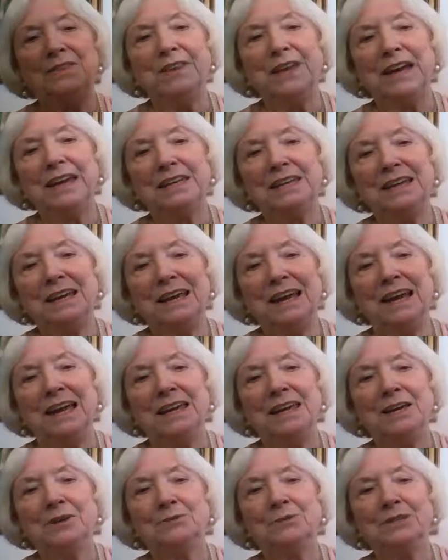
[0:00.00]
then
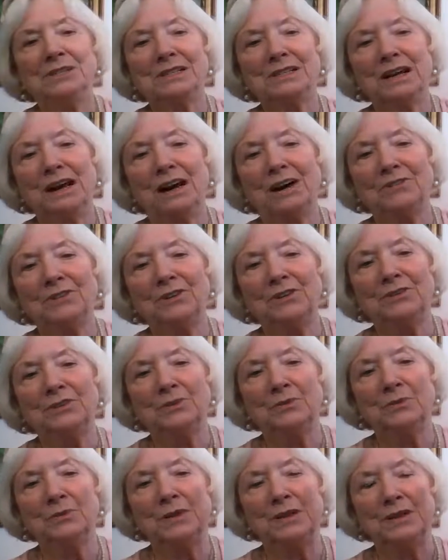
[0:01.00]
it was covered
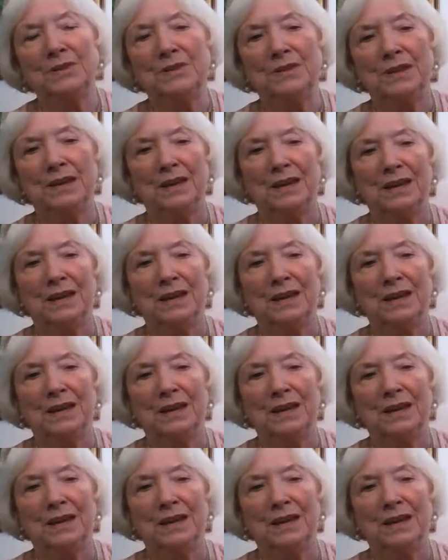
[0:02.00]
with